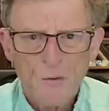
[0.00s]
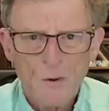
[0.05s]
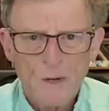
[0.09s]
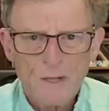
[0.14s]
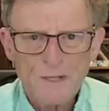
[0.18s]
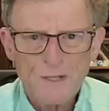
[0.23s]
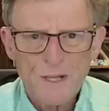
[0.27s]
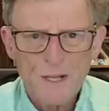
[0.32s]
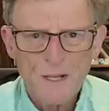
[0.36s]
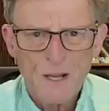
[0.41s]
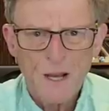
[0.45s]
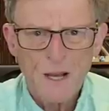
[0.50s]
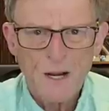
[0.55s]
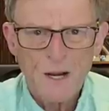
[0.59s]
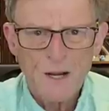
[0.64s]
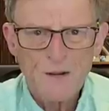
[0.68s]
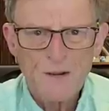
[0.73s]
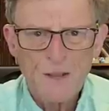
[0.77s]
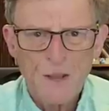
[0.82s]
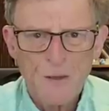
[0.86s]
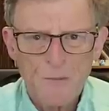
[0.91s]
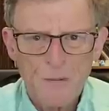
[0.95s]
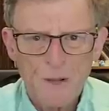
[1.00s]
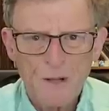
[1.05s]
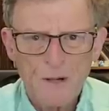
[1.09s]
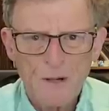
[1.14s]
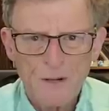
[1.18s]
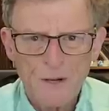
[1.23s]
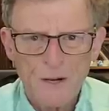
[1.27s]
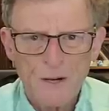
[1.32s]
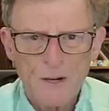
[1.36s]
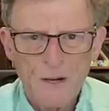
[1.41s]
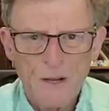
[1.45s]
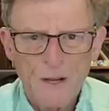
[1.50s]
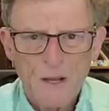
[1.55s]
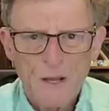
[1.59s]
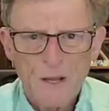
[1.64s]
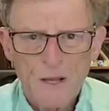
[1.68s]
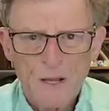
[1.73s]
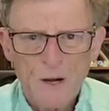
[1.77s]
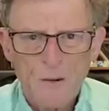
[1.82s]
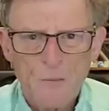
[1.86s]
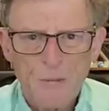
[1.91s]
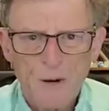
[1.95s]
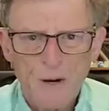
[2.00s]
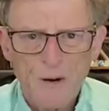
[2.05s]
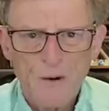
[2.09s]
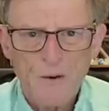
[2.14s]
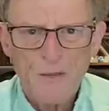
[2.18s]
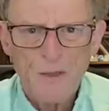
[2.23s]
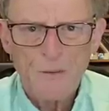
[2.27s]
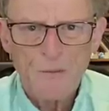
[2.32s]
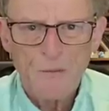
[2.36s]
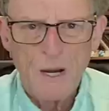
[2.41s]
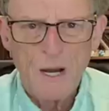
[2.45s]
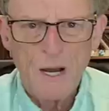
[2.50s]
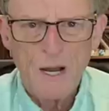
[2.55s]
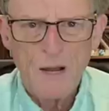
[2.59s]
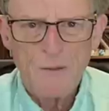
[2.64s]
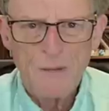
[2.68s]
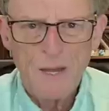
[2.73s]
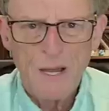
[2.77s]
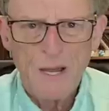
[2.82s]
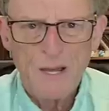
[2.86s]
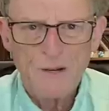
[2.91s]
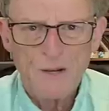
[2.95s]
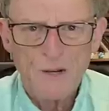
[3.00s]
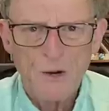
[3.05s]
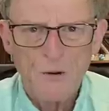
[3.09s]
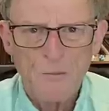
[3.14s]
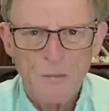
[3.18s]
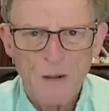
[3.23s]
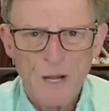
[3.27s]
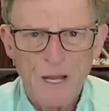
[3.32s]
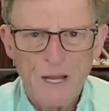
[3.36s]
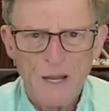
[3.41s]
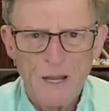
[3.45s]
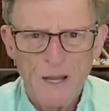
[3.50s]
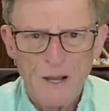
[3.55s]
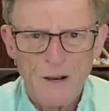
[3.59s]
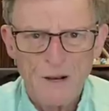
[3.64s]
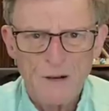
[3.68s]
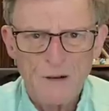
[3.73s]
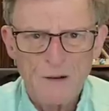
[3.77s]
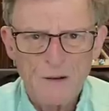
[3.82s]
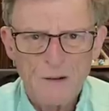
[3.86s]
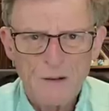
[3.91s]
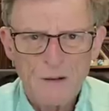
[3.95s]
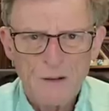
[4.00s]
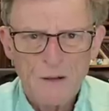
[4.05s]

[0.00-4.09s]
once they got into the building, it appeared the mob had no plan.